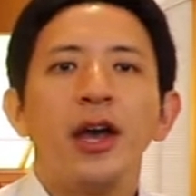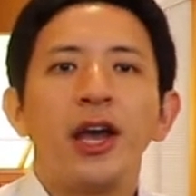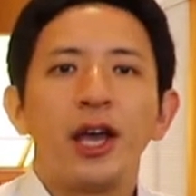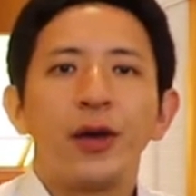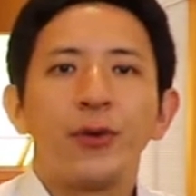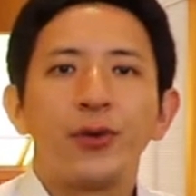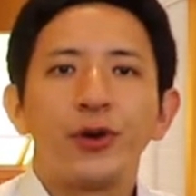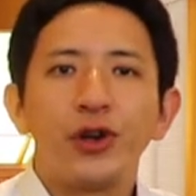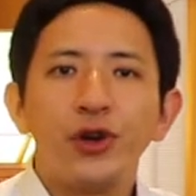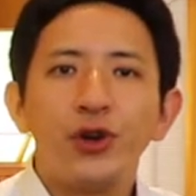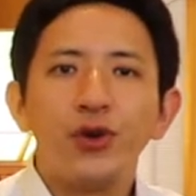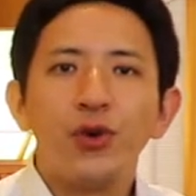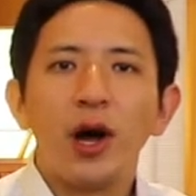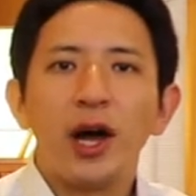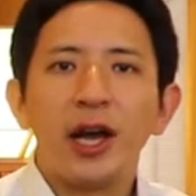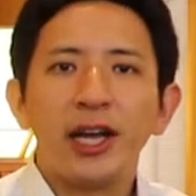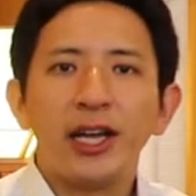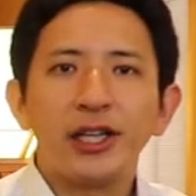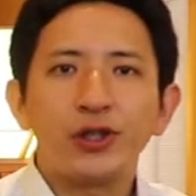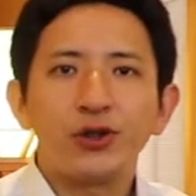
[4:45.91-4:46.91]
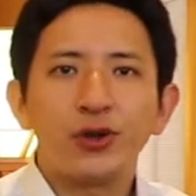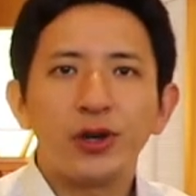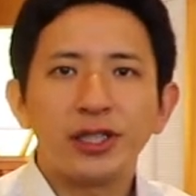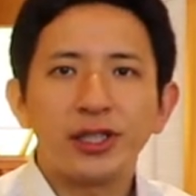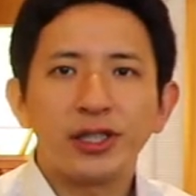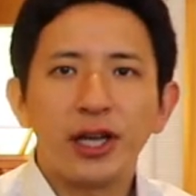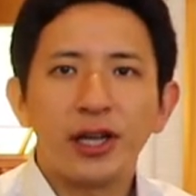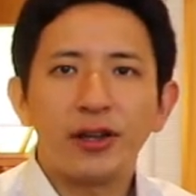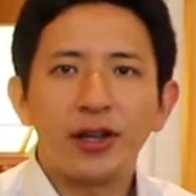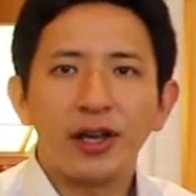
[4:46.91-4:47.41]
If you are
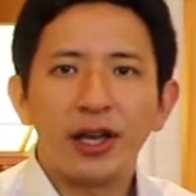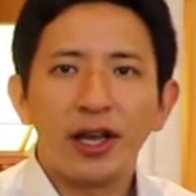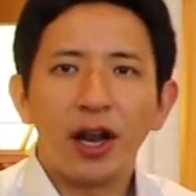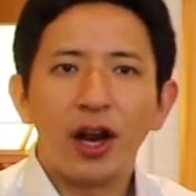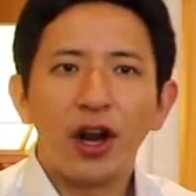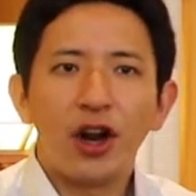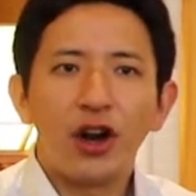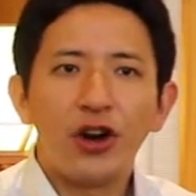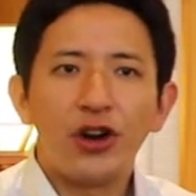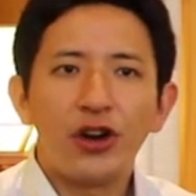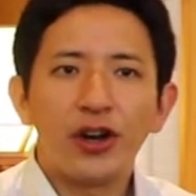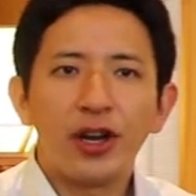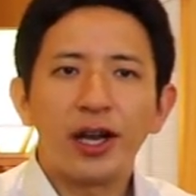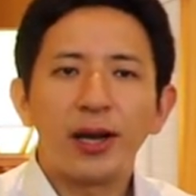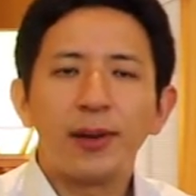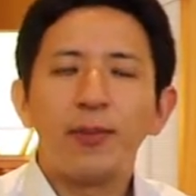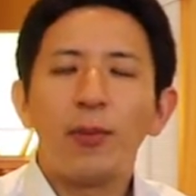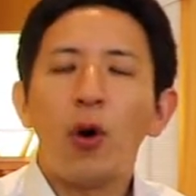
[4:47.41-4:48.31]
interested in learning